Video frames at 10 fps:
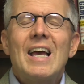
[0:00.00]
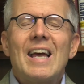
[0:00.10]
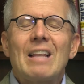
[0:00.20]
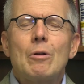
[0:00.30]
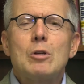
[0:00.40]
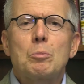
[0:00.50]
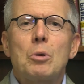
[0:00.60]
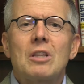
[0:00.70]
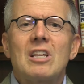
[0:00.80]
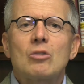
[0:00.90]
And let me just
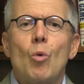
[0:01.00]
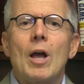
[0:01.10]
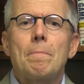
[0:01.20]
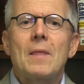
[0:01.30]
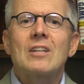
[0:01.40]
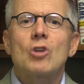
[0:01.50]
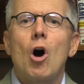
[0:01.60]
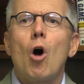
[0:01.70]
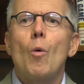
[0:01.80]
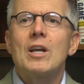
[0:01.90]
put it this way: it's
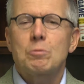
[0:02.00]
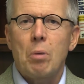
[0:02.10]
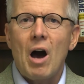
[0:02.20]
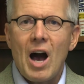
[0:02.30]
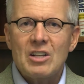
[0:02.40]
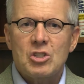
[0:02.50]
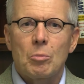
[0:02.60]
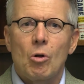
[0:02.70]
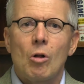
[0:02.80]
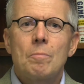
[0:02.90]
always
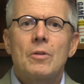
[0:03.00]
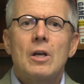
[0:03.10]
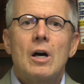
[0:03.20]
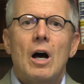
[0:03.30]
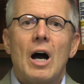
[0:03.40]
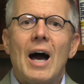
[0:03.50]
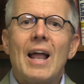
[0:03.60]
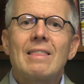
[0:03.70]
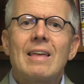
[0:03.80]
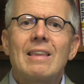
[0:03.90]
possible, and
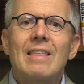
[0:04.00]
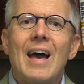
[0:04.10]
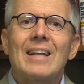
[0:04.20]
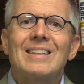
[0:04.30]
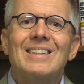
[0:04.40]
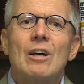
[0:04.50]
I think that